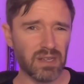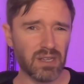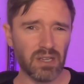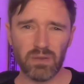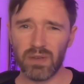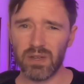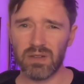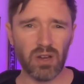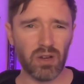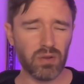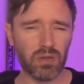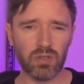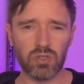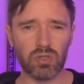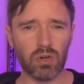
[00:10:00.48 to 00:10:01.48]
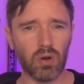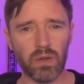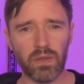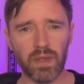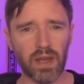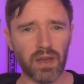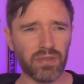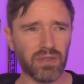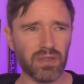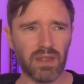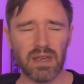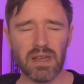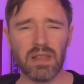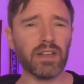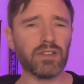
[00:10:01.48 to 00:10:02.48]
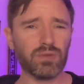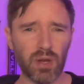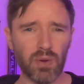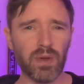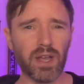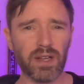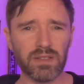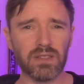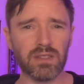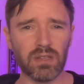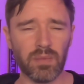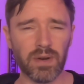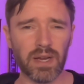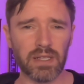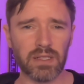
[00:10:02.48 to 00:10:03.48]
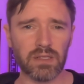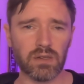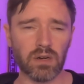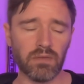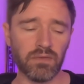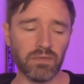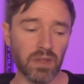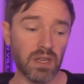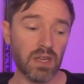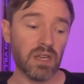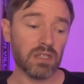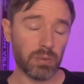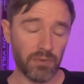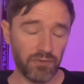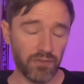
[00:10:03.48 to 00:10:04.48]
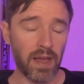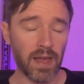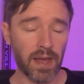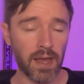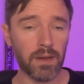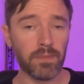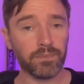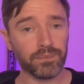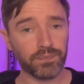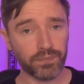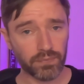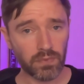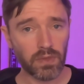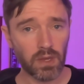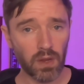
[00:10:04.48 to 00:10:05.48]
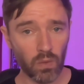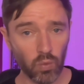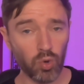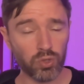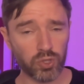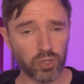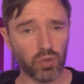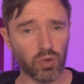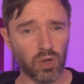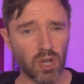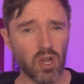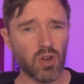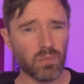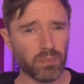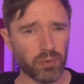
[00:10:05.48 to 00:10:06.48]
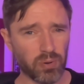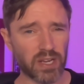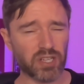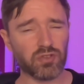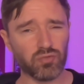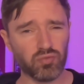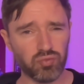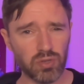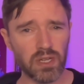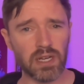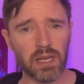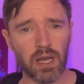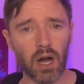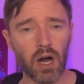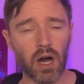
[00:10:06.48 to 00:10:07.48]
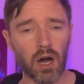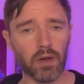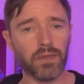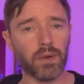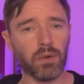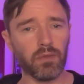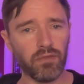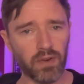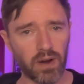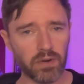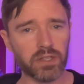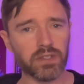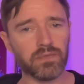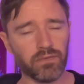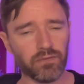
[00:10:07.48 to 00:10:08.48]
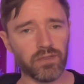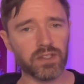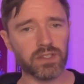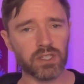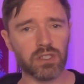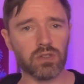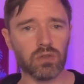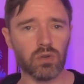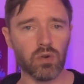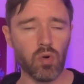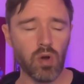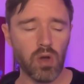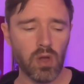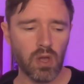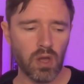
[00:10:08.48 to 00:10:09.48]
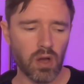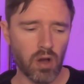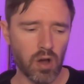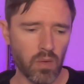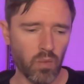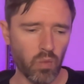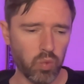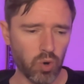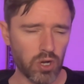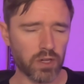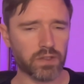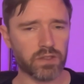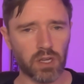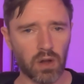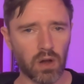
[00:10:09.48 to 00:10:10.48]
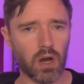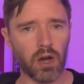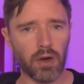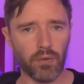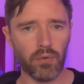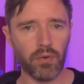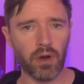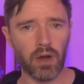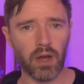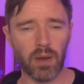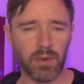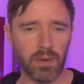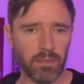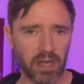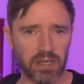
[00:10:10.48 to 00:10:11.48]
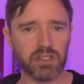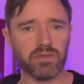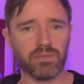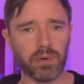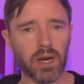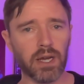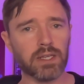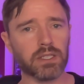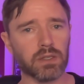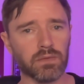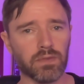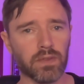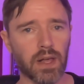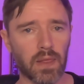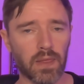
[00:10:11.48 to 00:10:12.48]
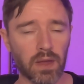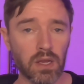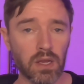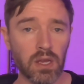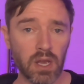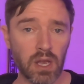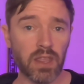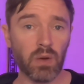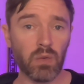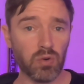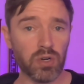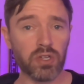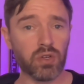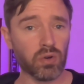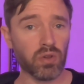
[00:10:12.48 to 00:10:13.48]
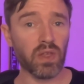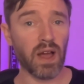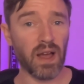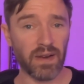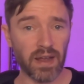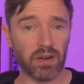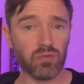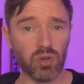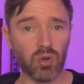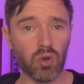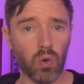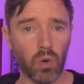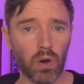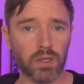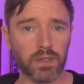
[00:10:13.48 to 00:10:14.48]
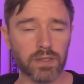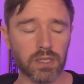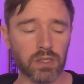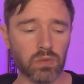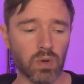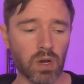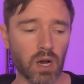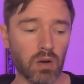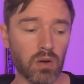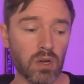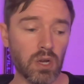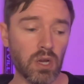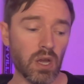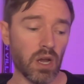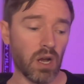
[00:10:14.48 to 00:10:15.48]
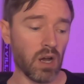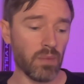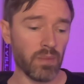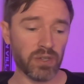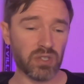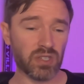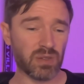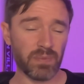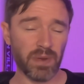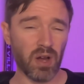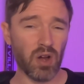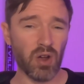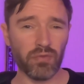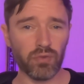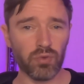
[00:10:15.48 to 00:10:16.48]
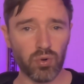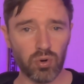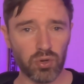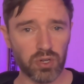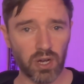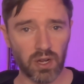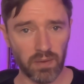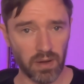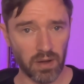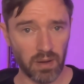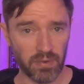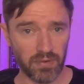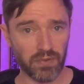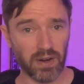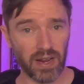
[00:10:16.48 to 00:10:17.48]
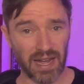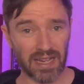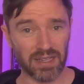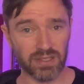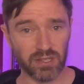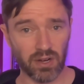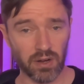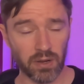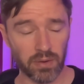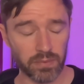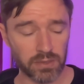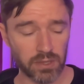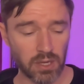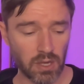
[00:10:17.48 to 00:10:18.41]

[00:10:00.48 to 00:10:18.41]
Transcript: We had no control in there. That's where we had to dominate tonight. And to be fair, Warsaw pressed really hard. They were very physical, worked so hard all night. I mean, massive praise to them for that. They were really good at that and had real quality as well. And just a bit overawed our midfield at times.